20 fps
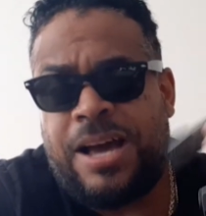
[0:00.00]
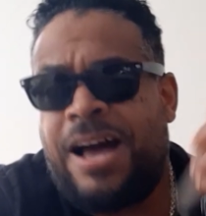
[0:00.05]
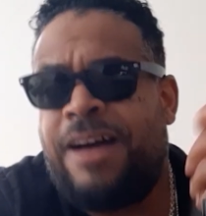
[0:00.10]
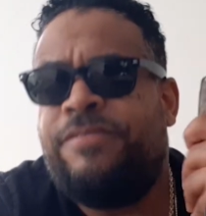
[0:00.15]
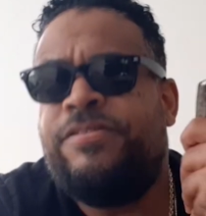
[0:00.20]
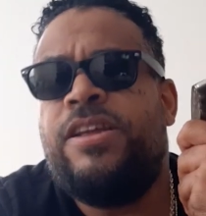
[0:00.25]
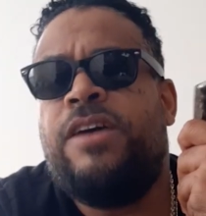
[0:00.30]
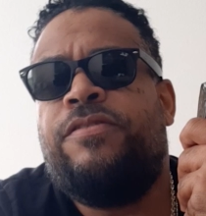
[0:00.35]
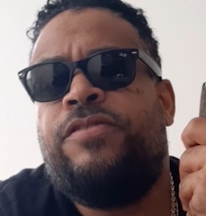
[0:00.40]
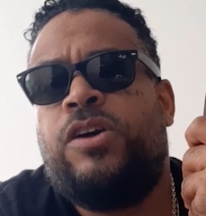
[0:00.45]

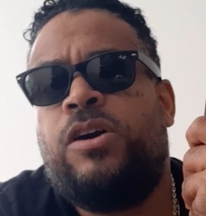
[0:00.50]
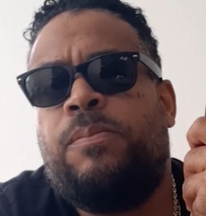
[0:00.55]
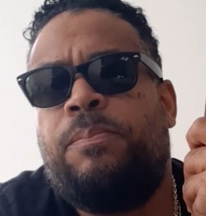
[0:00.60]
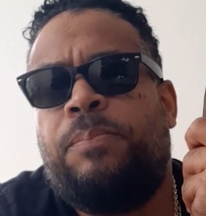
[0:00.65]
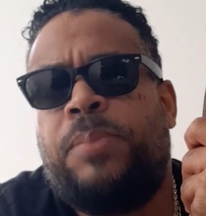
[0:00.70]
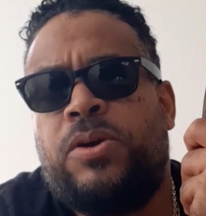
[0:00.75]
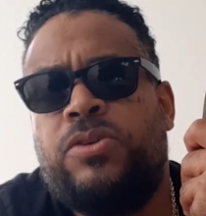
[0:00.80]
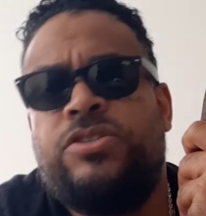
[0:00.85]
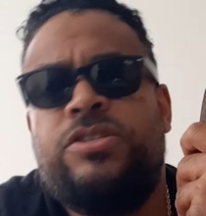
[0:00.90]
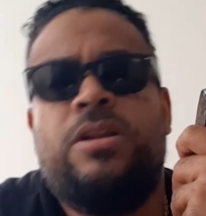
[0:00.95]
I've never
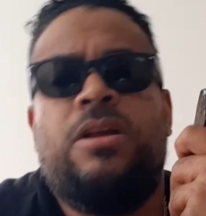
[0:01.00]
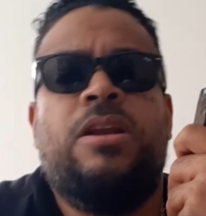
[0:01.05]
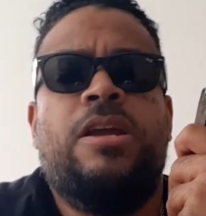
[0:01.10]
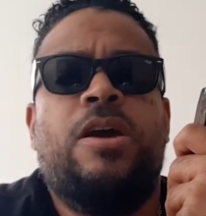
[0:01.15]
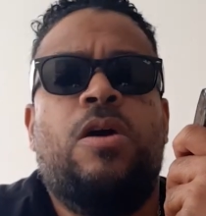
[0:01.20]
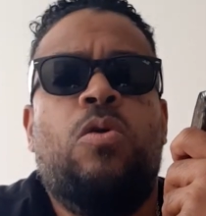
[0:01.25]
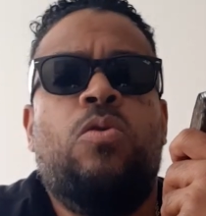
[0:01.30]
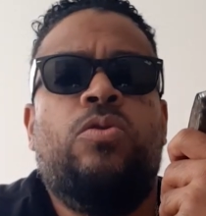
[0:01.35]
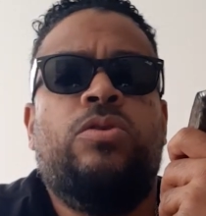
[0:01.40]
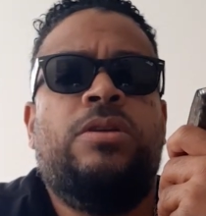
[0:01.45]

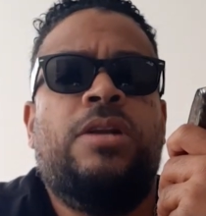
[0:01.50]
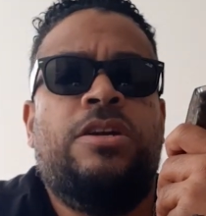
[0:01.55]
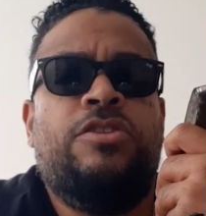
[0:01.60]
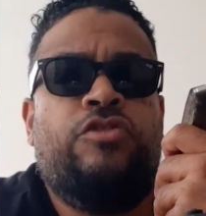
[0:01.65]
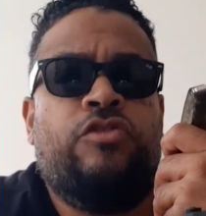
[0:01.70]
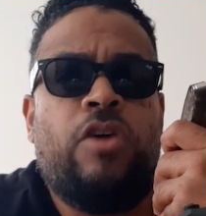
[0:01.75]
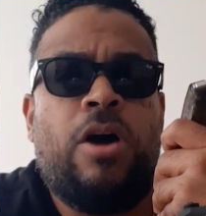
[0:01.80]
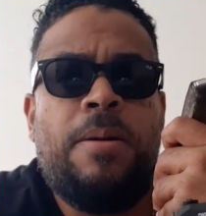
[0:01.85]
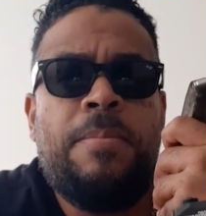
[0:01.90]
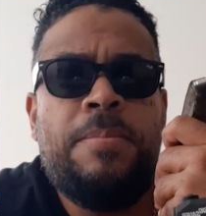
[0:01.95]
personally owned a
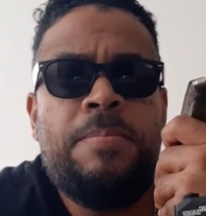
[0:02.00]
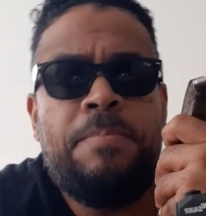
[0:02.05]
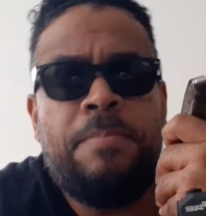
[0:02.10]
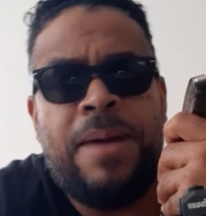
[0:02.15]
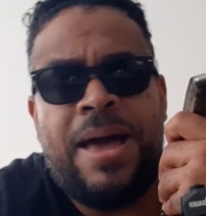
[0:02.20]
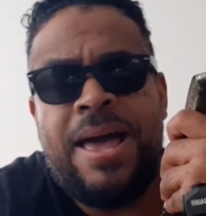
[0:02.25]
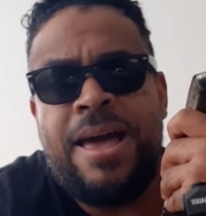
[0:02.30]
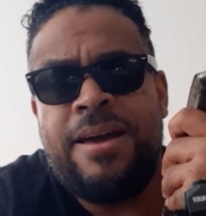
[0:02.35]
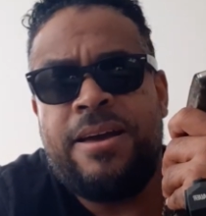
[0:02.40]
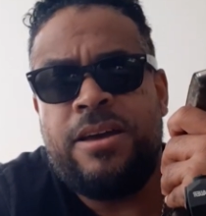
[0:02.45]
drum
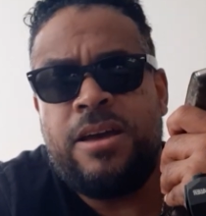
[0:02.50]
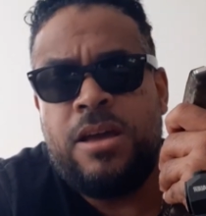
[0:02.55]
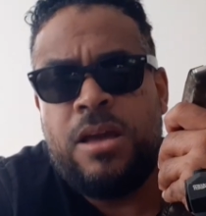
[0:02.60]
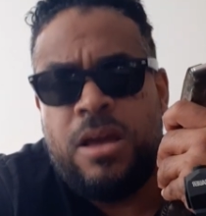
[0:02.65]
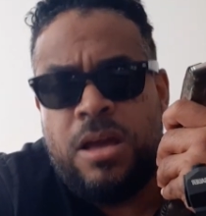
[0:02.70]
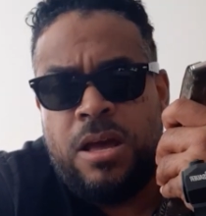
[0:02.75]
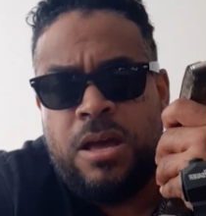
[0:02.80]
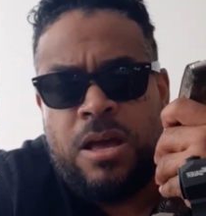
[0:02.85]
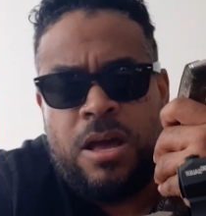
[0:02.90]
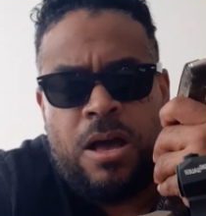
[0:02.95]
mag,
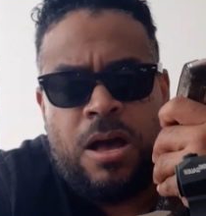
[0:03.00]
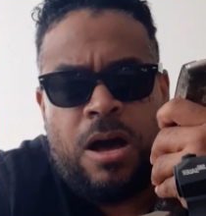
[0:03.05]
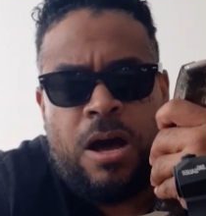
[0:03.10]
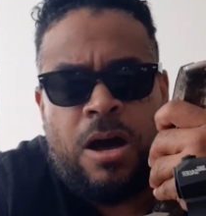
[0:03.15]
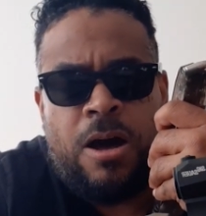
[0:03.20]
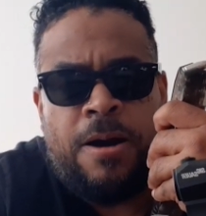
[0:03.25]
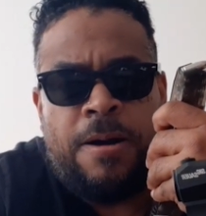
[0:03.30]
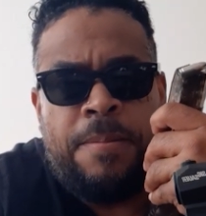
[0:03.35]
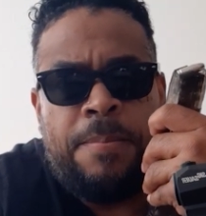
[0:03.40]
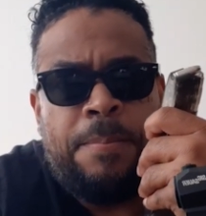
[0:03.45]

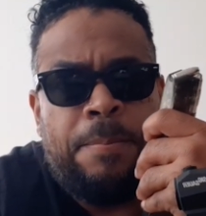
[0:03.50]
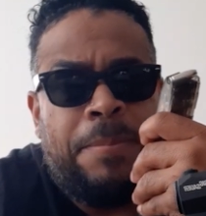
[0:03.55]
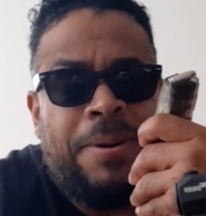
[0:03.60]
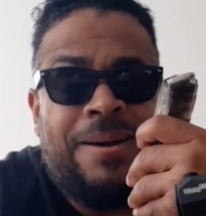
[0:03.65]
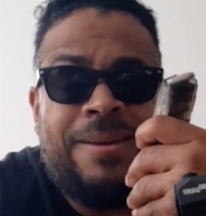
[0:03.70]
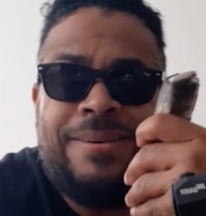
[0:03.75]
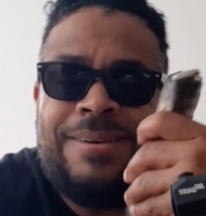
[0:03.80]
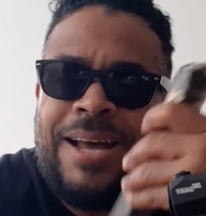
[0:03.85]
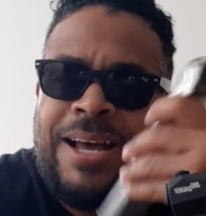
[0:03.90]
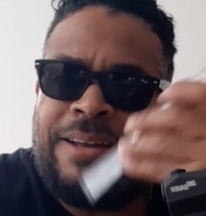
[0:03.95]

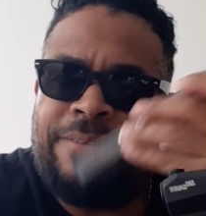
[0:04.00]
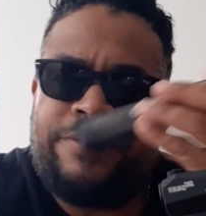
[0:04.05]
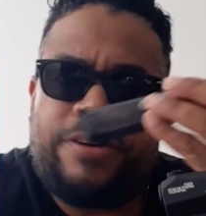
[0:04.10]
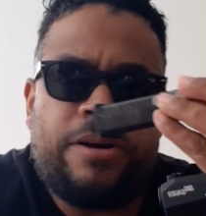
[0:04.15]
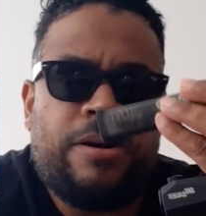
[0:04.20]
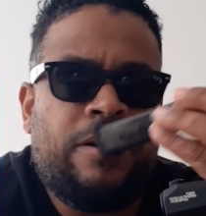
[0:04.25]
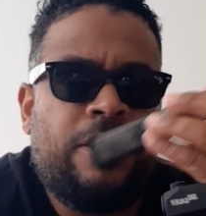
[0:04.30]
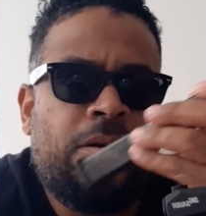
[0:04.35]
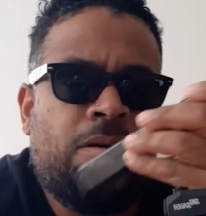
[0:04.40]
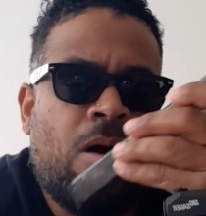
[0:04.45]
but I've
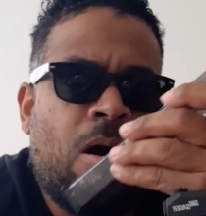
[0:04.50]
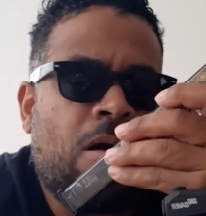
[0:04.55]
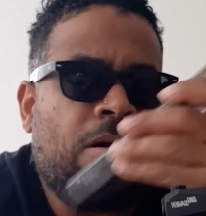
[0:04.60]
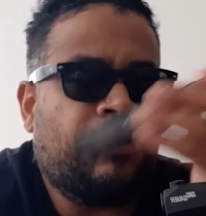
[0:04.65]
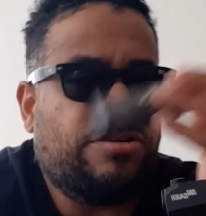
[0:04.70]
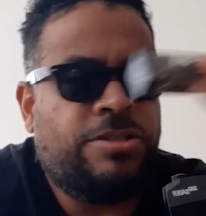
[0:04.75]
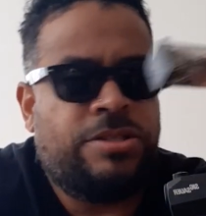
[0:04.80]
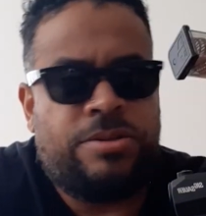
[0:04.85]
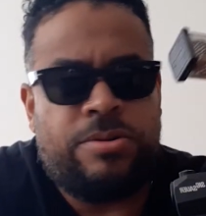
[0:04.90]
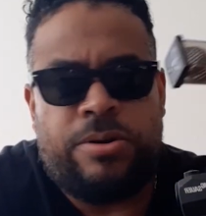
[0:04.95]
heard
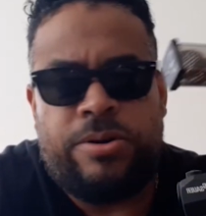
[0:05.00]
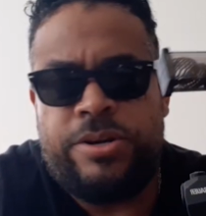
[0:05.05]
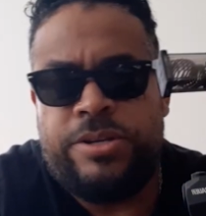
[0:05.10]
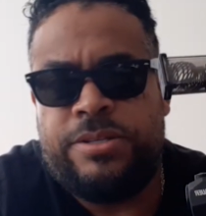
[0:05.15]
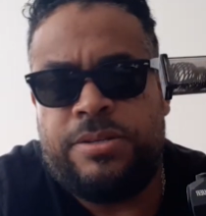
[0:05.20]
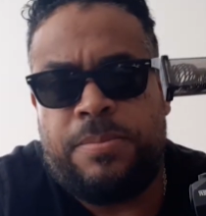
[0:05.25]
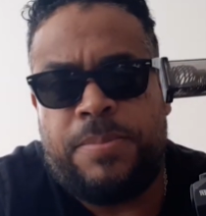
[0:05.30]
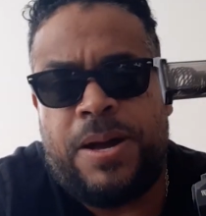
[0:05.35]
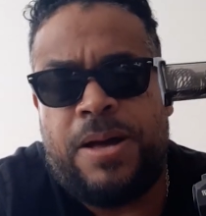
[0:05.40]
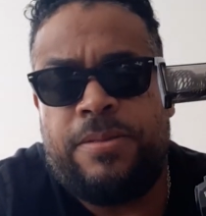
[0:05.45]
horror
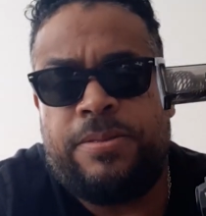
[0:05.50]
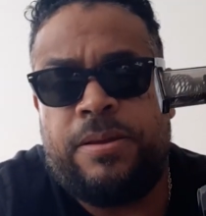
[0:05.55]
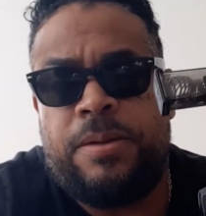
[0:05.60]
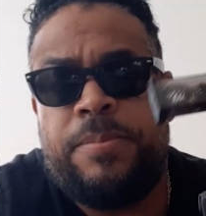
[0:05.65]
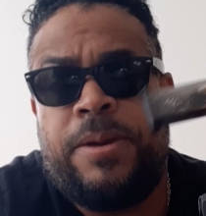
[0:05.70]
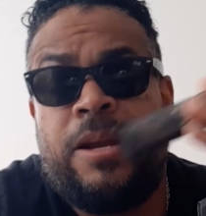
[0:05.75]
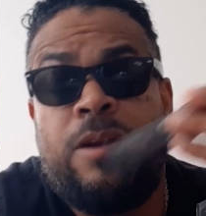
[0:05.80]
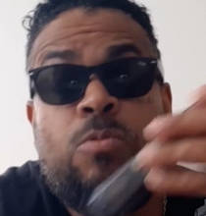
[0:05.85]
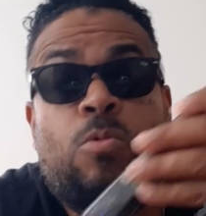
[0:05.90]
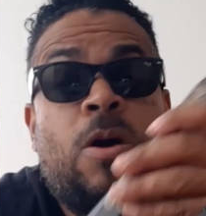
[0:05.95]
stories about
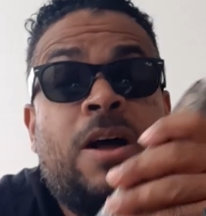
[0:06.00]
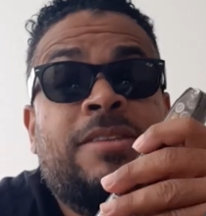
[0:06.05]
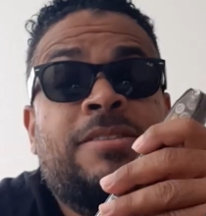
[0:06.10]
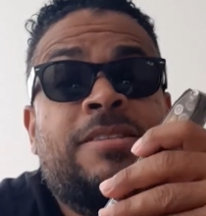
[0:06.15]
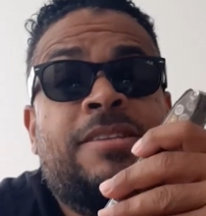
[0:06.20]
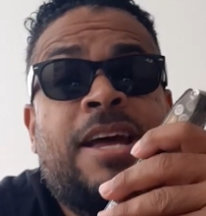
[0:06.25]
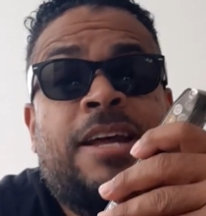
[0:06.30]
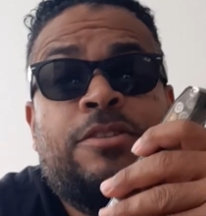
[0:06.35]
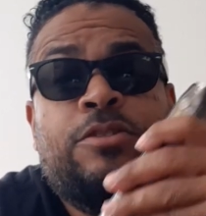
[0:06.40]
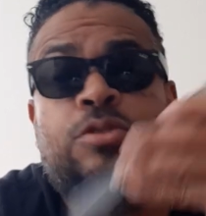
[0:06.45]
them, and the
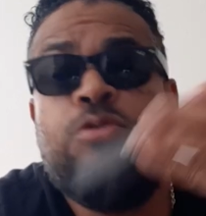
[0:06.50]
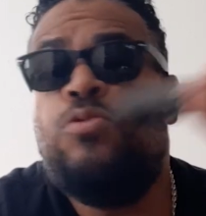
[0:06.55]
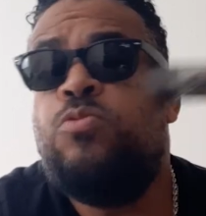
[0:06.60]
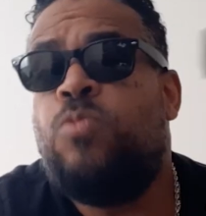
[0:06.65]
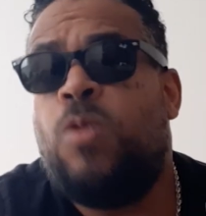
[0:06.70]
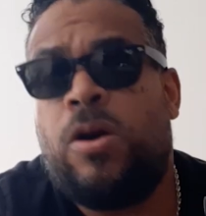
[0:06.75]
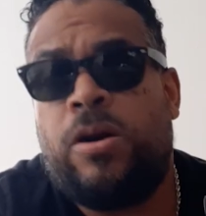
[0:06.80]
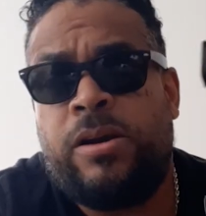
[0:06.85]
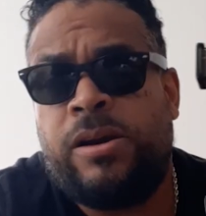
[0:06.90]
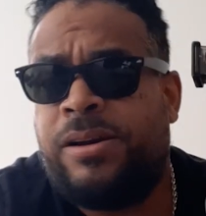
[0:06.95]
ones that do
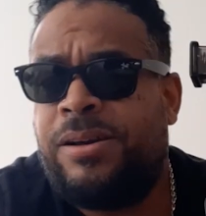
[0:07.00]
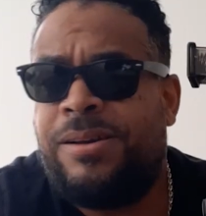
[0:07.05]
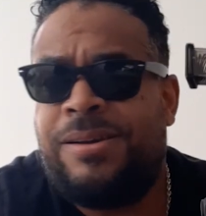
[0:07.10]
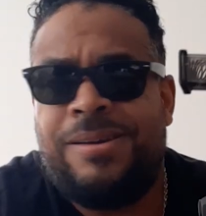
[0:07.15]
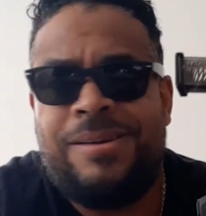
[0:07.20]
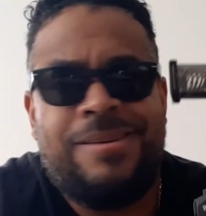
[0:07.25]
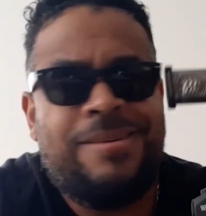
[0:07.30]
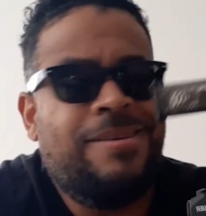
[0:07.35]
work,